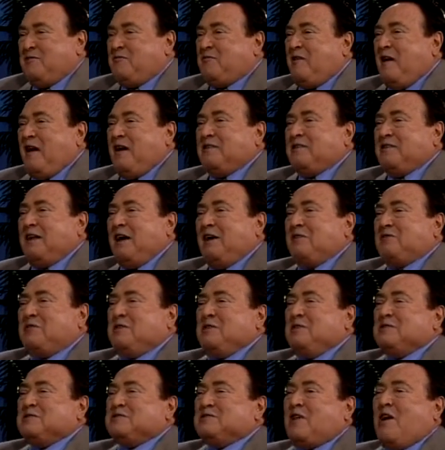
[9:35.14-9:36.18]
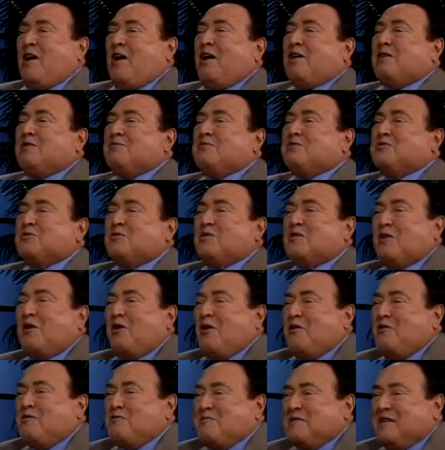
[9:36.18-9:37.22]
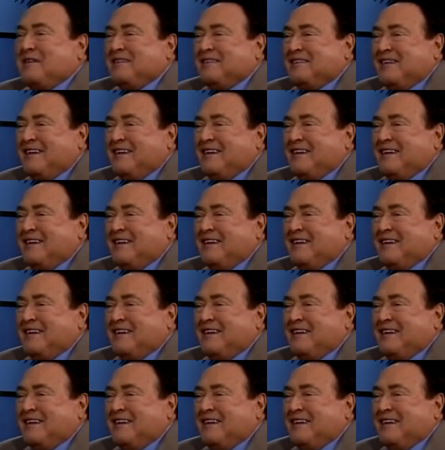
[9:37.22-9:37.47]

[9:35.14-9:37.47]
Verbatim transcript: found out that his arms were open. They were